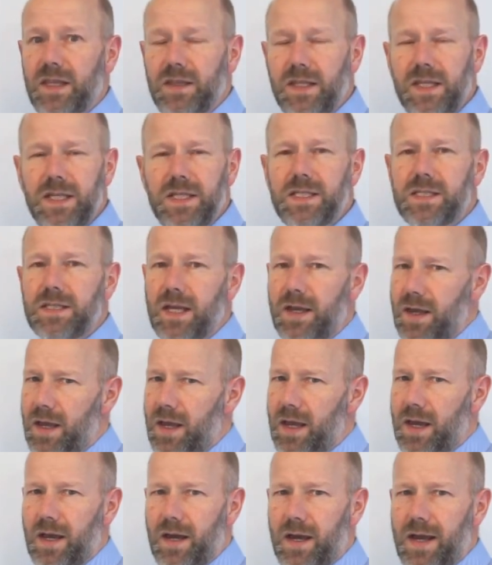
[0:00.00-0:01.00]
These
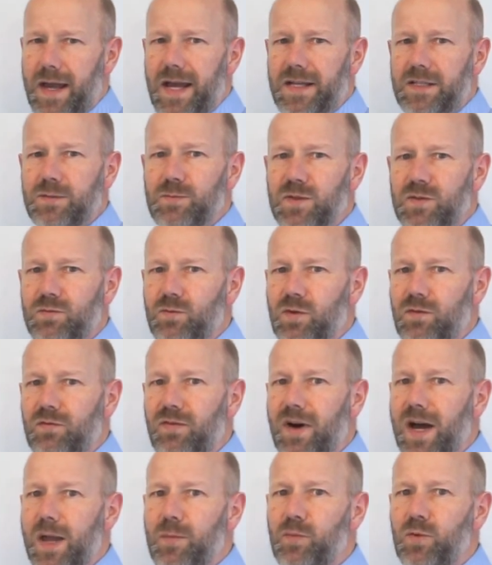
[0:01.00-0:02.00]
uh, atoms will
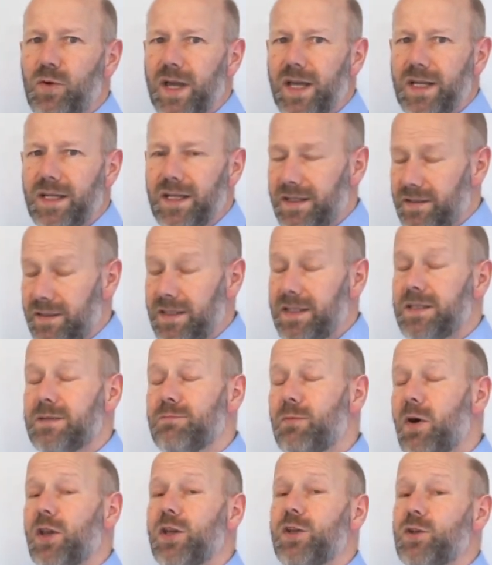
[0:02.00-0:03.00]
vibrate,
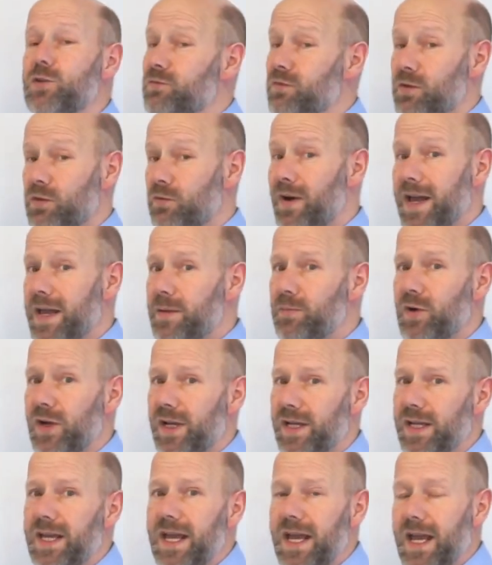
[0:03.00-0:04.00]
these molecules will
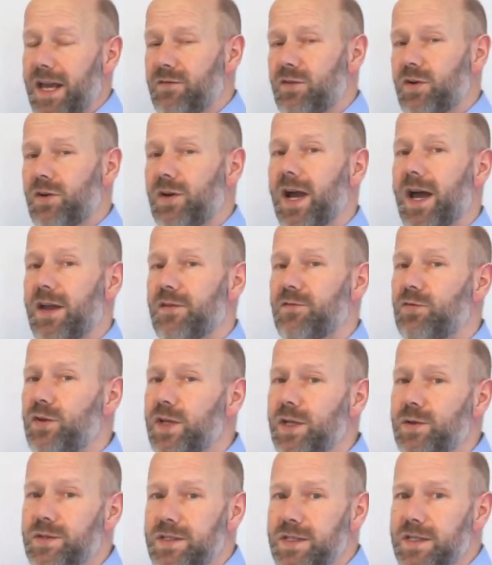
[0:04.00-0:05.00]
vibrate at very high
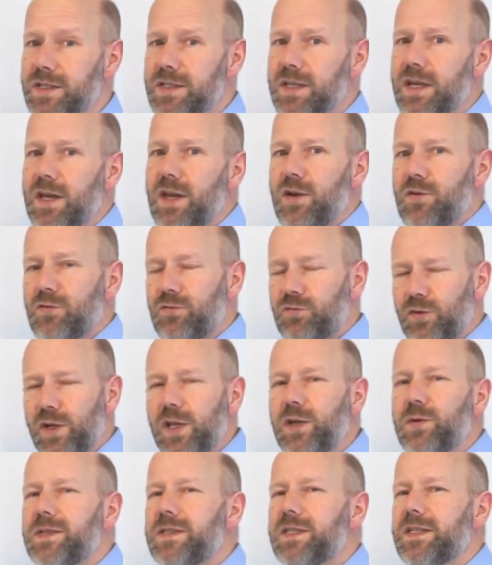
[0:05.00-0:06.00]
frequencies,
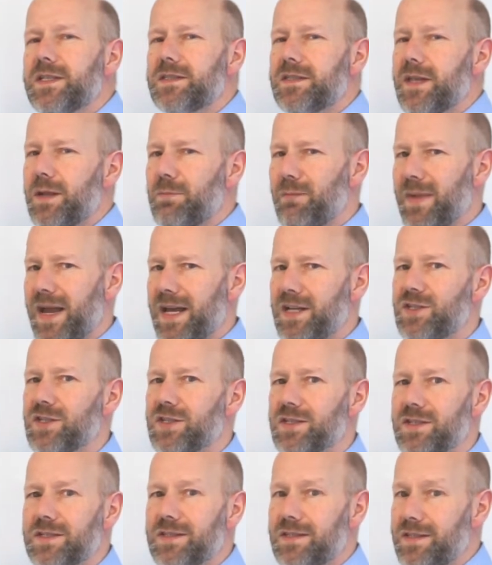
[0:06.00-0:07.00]
frequencies that
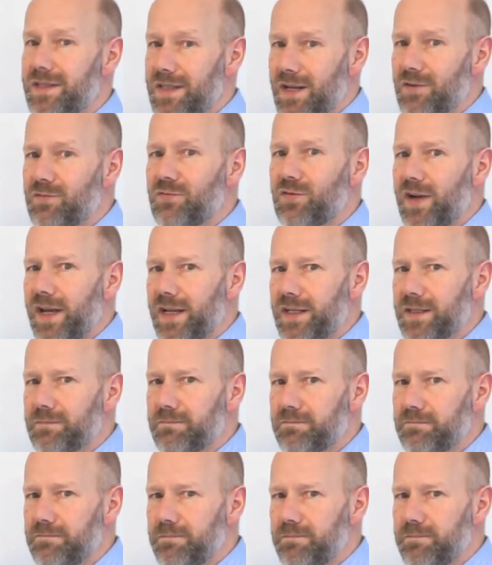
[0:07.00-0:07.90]
matches the infrared.